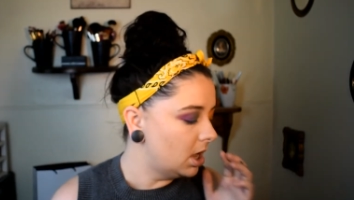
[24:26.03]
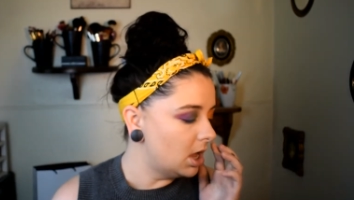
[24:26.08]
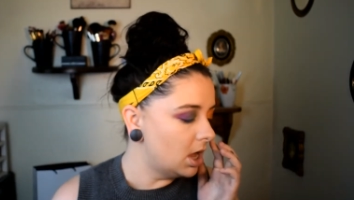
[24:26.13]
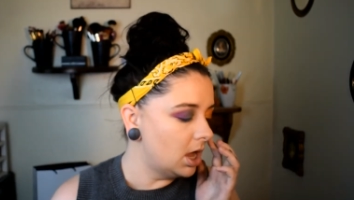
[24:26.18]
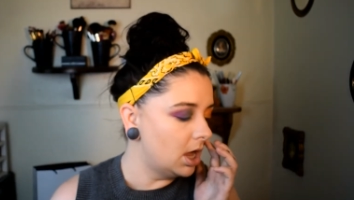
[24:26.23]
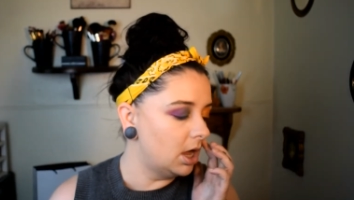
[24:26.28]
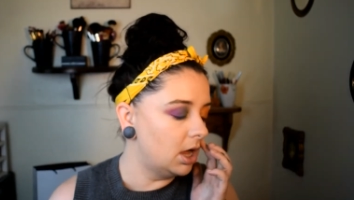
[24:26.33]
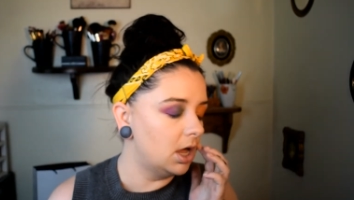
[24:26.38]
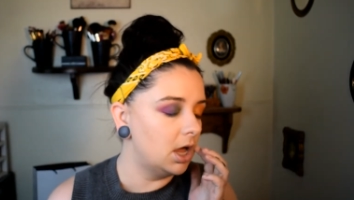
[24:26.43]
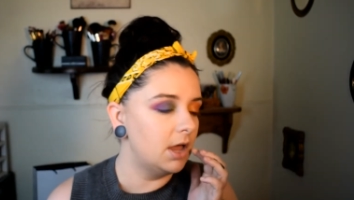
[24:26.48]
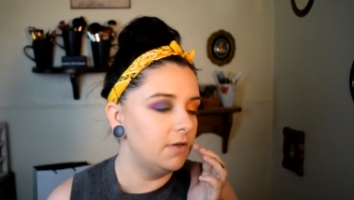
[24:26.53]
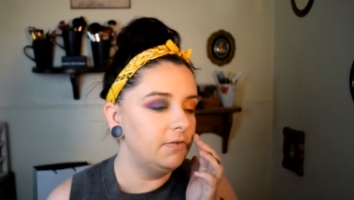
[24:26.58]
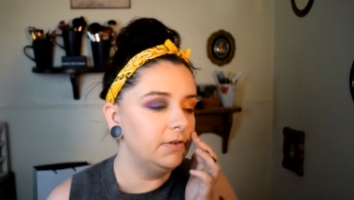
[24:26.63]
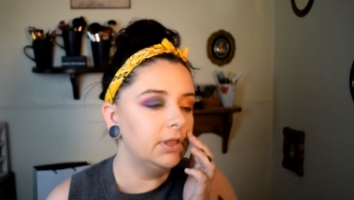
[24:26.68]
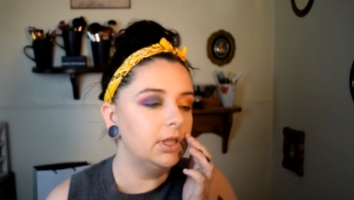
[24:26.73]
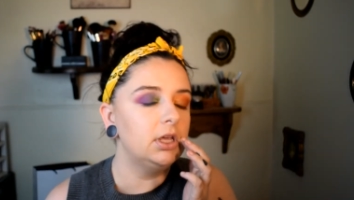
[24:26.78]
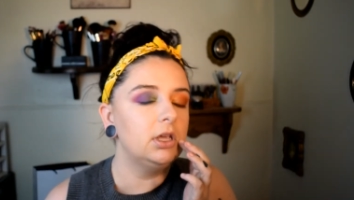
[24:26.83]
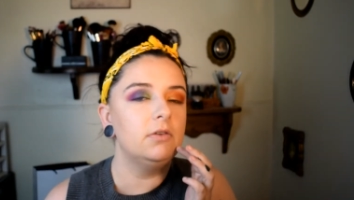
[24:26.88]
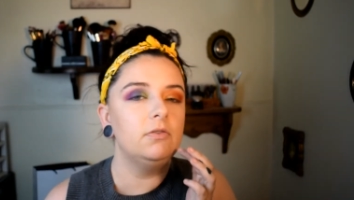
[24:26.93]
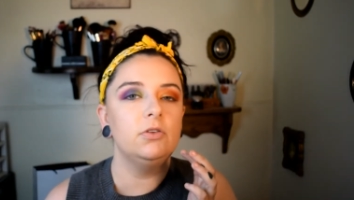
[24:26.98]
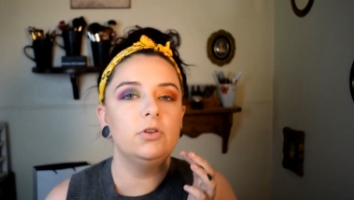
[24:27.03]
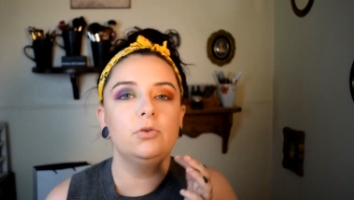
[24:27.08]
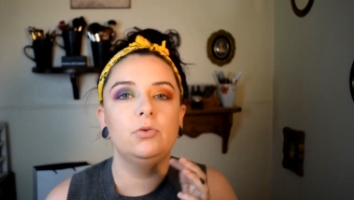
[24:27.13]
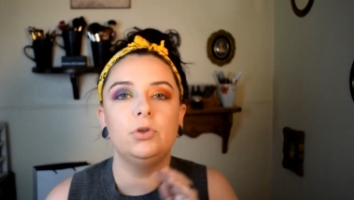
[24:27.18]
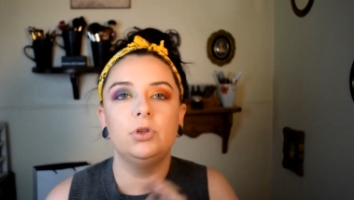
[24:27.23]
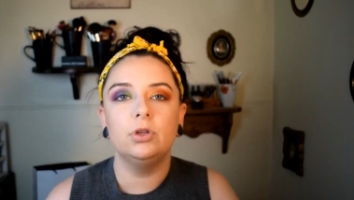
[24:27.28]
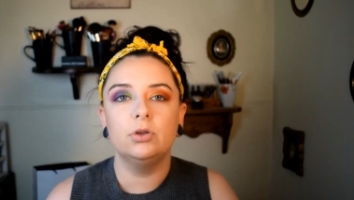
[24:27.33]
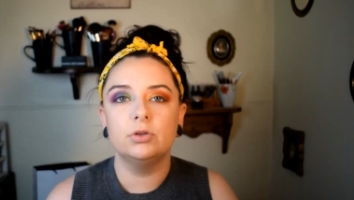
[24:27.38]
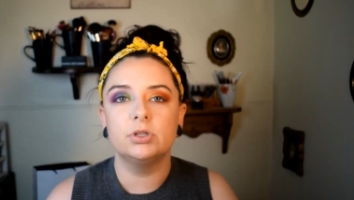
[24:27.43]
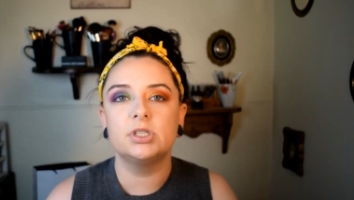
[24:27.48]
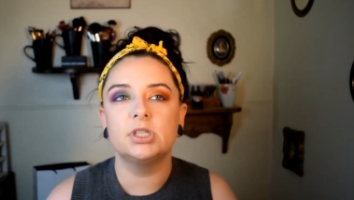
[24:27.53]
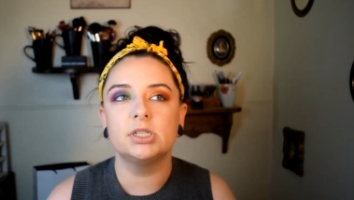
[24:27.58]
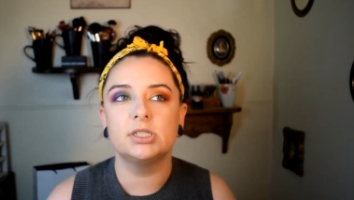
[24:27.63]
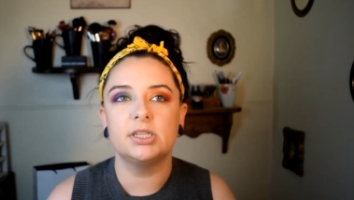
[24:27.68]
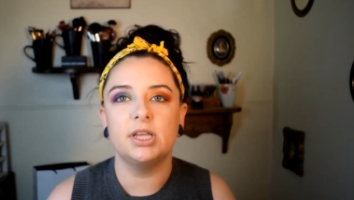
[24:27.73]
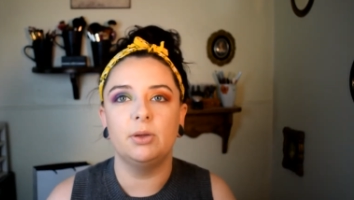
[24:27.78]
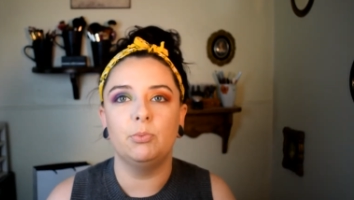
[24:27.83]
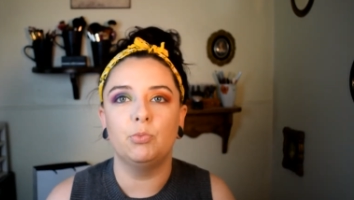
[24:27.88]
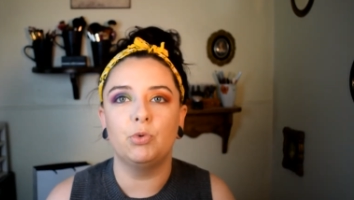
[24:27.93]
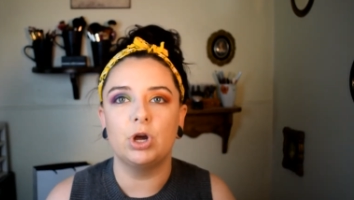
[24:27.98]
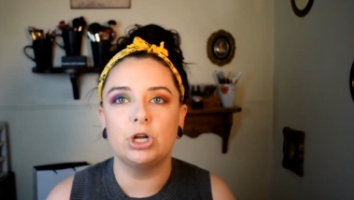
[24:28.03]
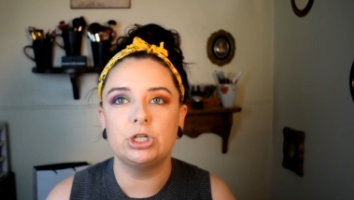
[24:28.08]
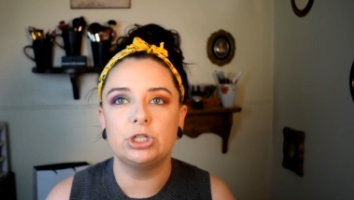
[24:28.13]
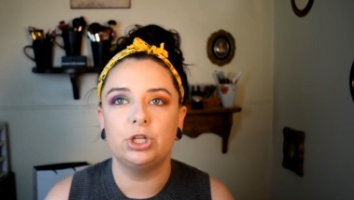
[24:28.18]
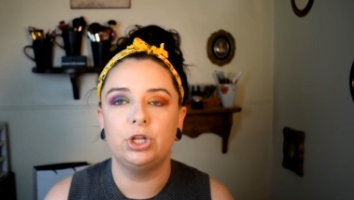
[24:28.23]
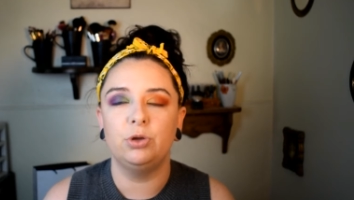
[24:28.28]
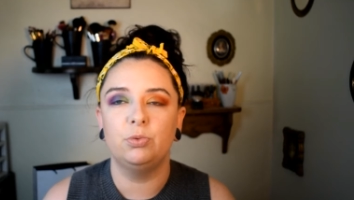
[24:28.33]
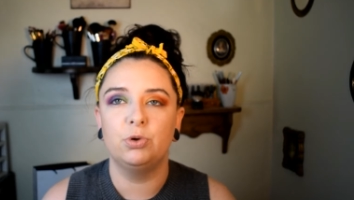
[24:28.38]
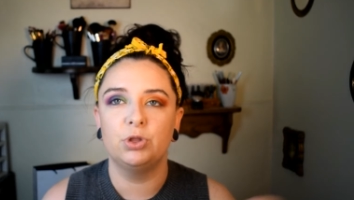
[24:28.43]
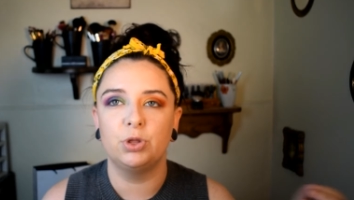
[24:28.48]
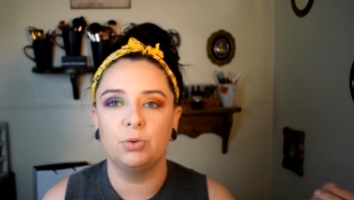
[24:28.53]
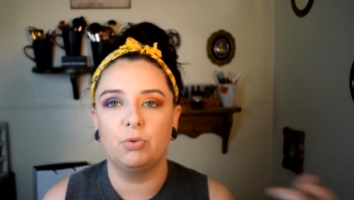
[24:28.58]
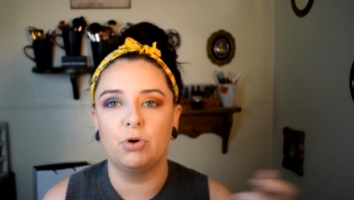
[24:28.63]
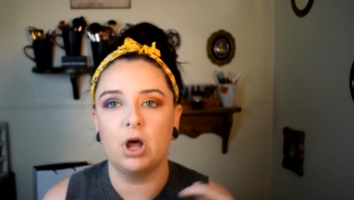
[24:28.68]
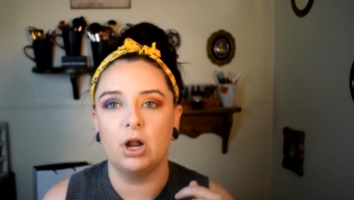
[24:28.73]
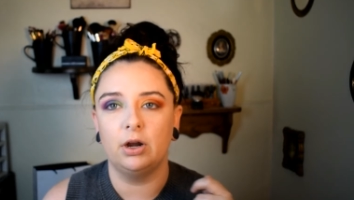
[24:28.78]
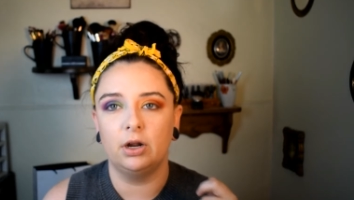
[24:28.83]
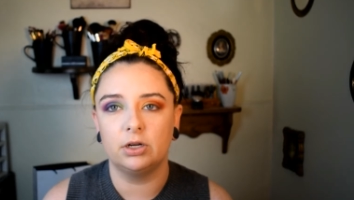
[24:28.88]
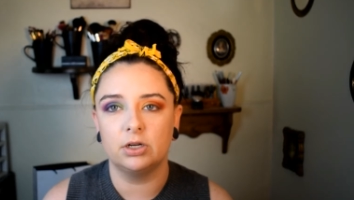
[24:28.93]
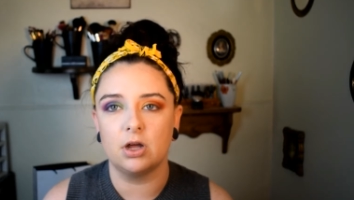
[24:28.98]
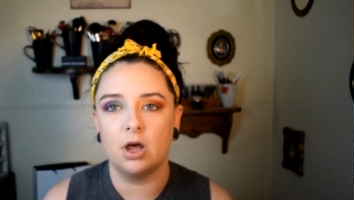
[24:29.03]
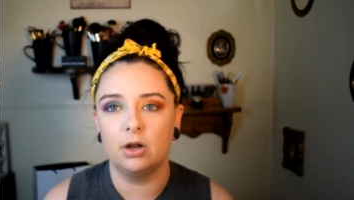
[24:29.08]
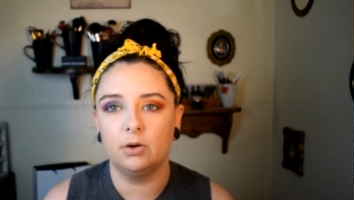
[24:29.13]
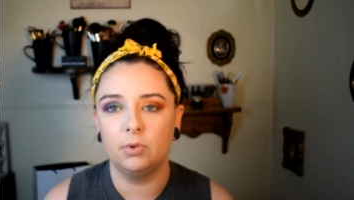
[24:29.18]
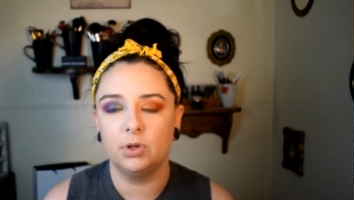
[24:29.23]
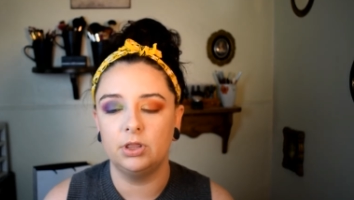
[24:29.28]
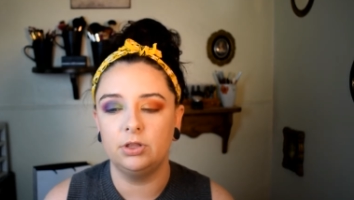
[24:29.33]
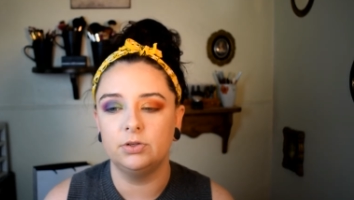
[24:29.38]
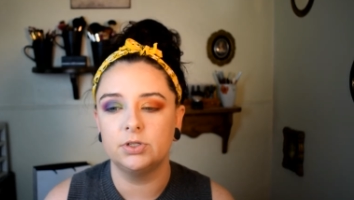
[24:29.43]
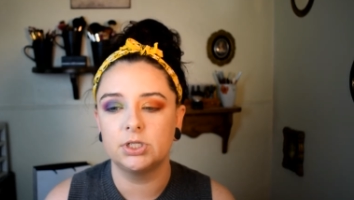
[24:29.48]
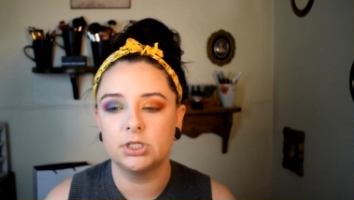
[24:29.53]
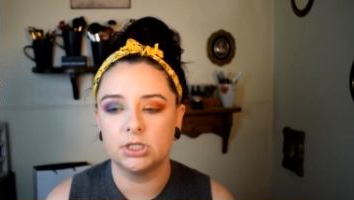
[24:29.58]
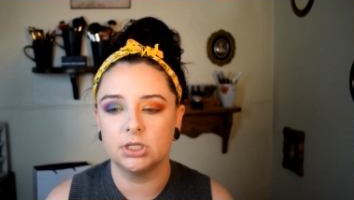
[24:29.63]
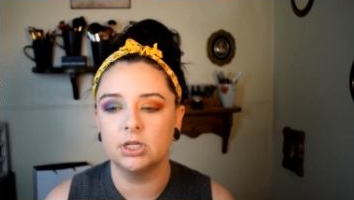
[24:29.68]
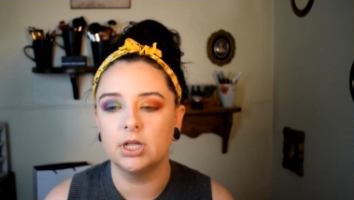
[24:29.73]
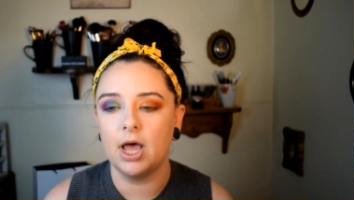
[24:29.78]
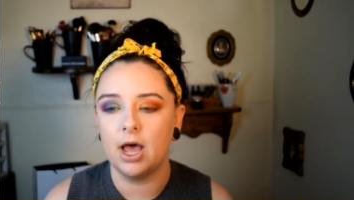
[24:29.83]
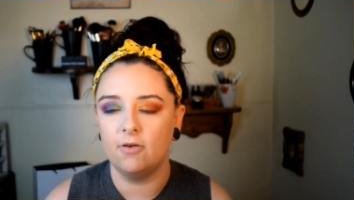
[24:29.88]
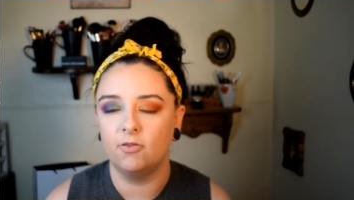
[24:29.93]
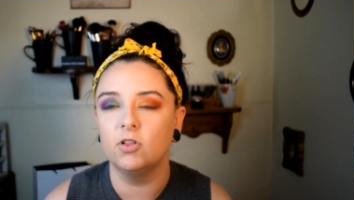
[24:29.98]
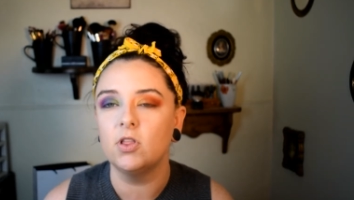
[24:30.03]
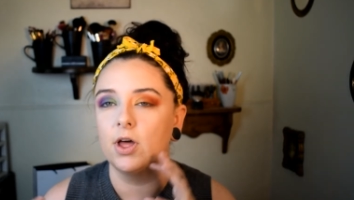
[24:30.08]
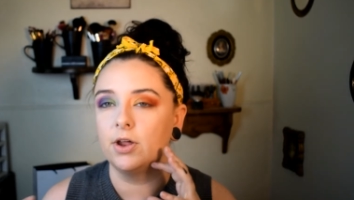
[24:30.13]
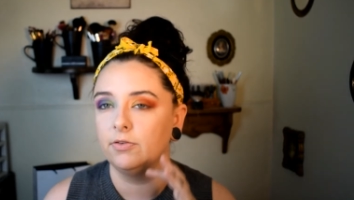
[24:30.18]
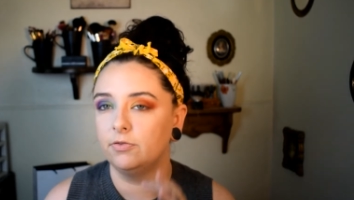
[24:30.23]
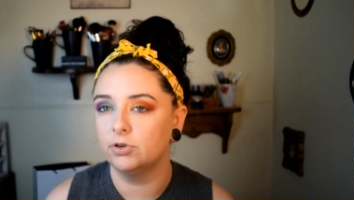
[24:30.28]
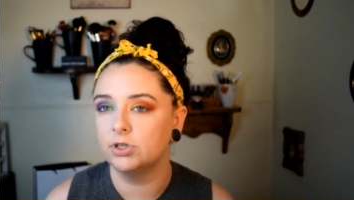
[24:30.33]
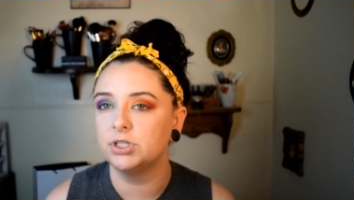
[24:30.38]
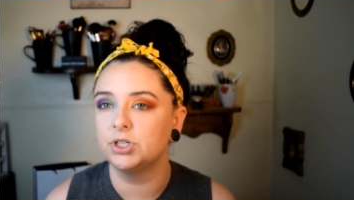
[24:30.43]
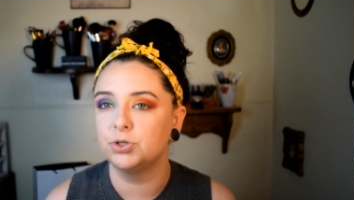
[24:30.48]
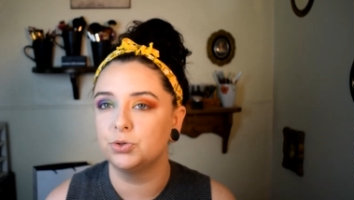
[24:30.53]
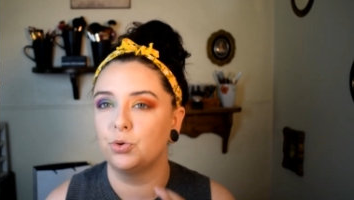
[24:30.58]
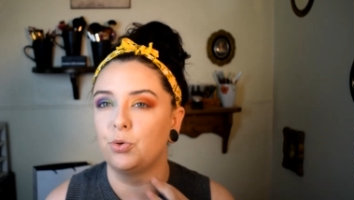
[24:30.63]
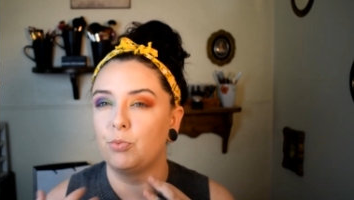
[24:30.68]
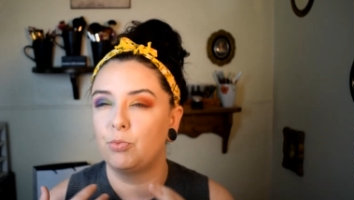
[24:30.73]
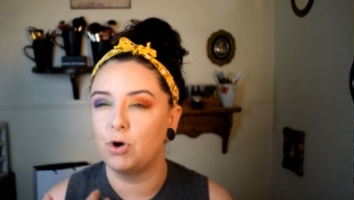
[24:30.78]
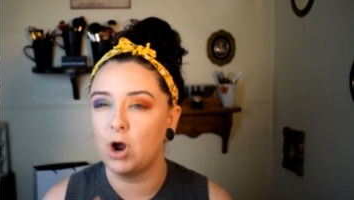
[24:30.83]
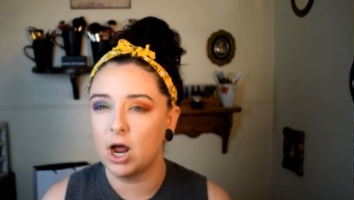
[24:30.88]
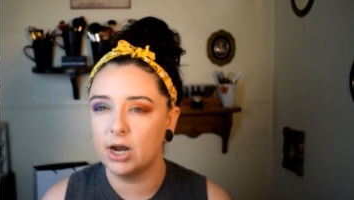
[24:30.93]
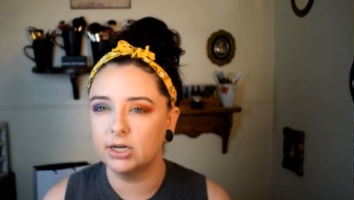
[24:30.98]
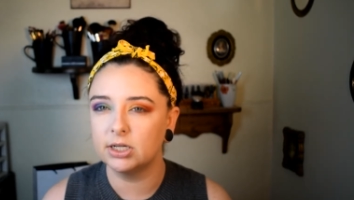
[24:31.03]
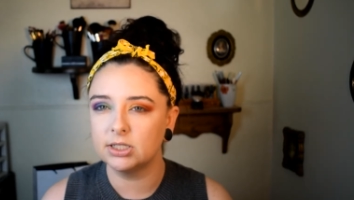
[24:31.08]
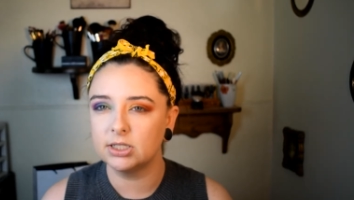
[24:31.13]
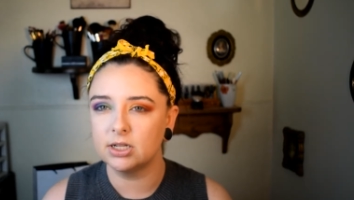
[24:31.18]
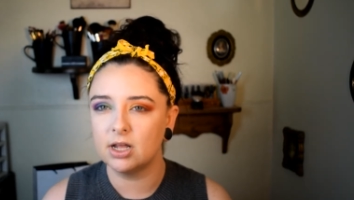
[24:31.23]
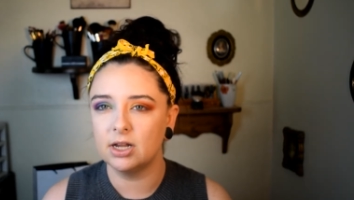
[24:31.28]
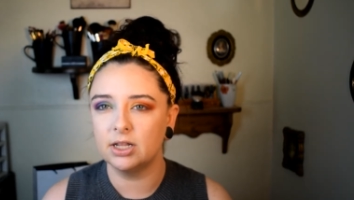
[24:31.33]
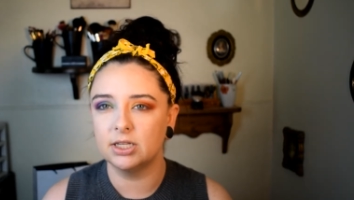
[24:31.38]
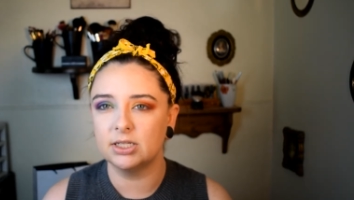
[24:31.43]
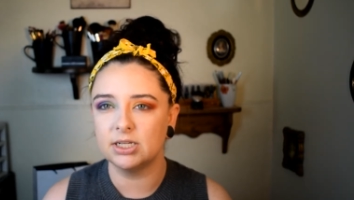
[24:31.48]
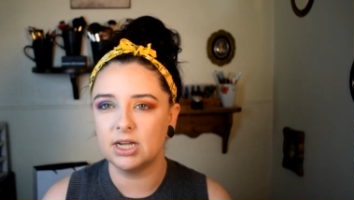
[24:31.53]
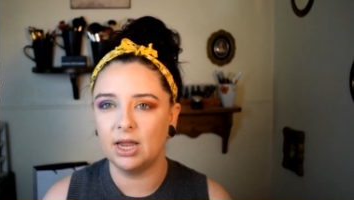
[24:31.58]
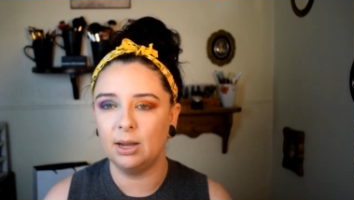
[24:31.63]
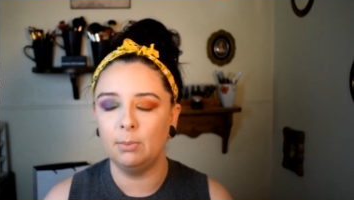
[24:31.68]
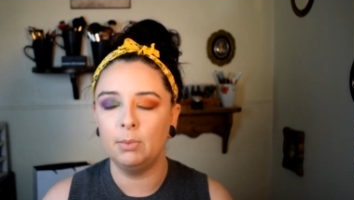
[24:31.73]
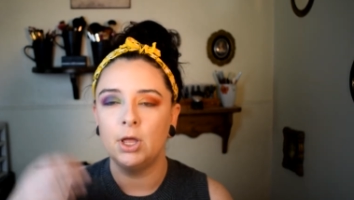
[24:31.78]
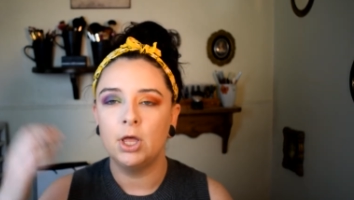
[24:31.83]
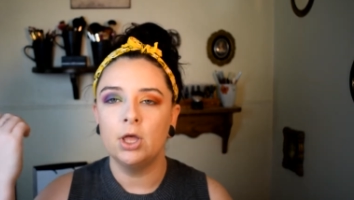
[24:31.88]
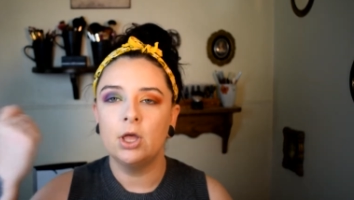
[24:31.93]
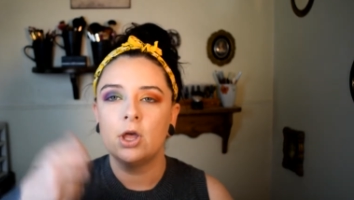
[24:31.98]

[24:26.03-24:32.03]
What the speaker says: I feel like if you use the same brush that you put the product on with, you still have a lot of residual product a lot of the time.